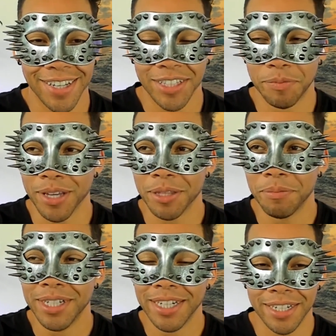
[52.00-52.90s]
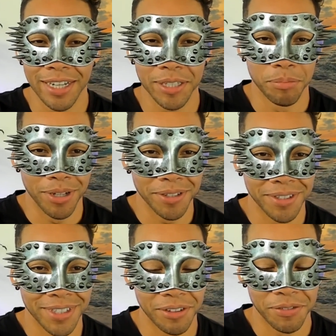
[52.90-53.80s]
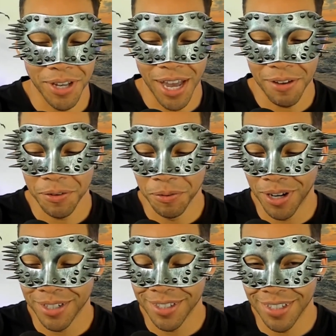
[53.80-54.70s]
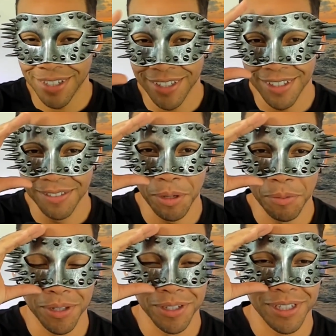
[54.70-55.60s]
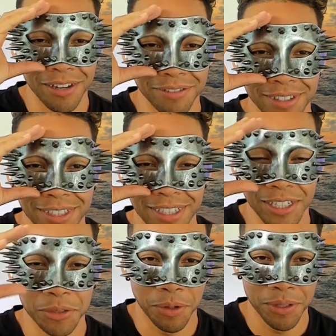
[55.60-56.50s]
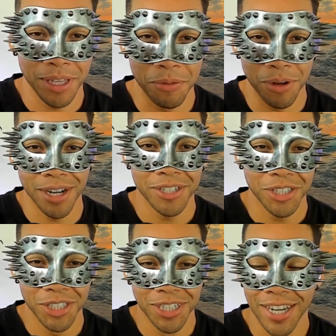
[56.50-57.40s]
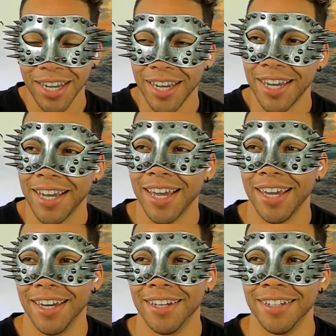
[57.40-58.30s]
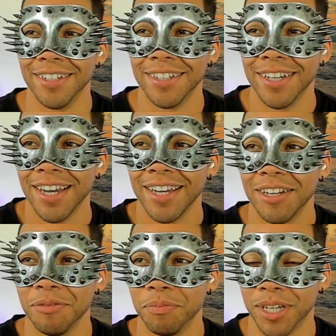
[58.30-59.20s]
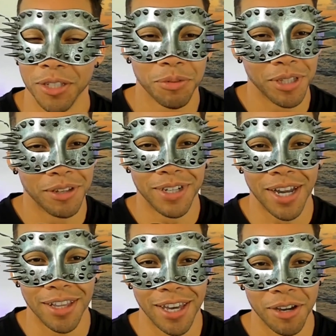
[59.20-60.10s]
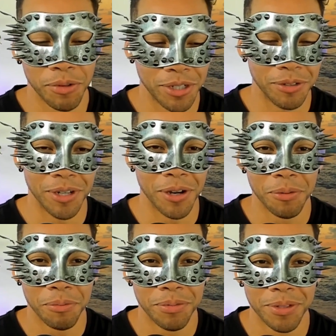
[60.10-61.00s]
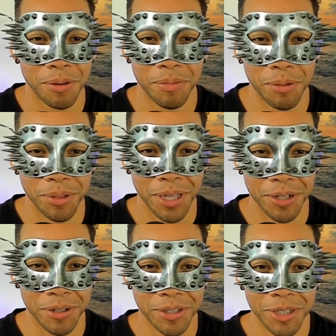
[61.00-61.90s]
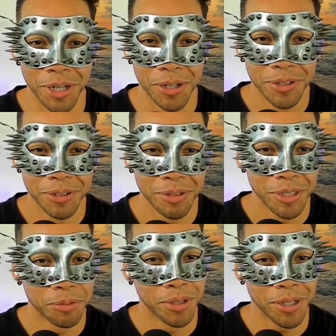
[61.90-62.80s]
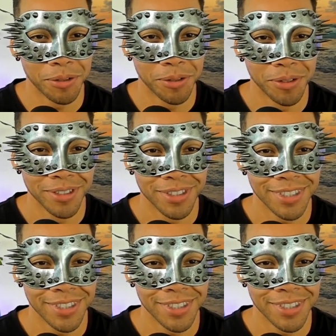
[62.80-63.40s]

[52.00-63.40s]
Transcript: It's about the Menendez brothers. So if you haven't watched this, people on Netflix, it is worth a watch. And because we live in LA, we do know some people that are on the show, which is pretty cool.